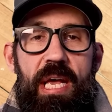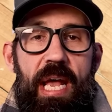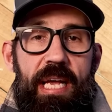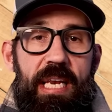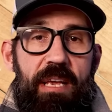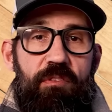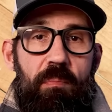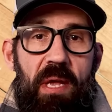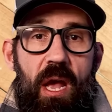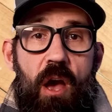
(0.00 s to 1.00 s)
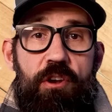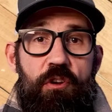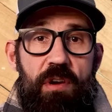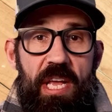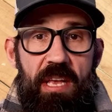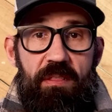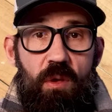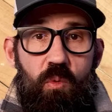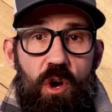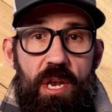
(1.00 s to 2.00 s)
It can either be underneath
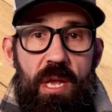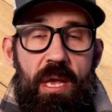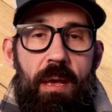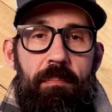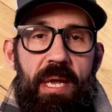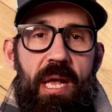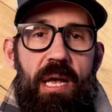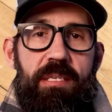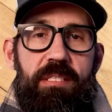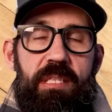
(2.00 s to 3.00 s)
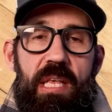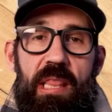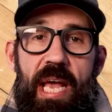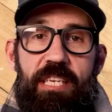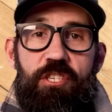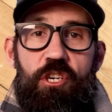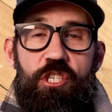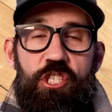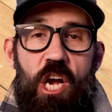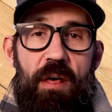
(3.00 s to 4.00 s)
the wood because the laser
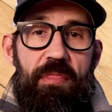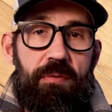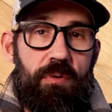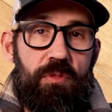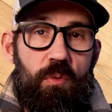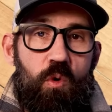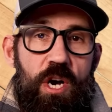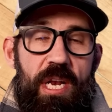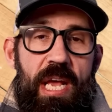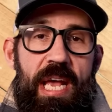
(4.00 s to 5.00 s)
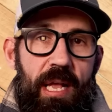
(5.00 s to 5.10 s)
shot through the wood,